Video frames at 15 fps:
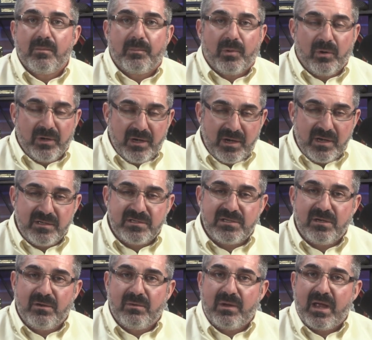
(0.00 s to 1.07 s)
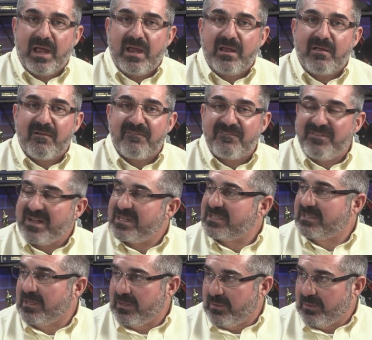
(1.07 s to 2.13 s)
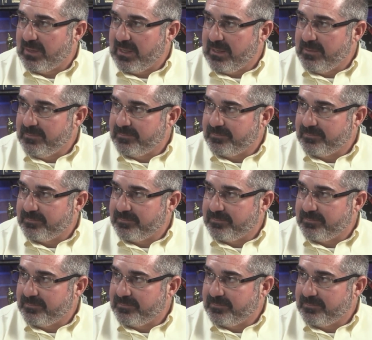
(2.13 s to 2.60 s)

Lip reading: put it into a fixed annuity,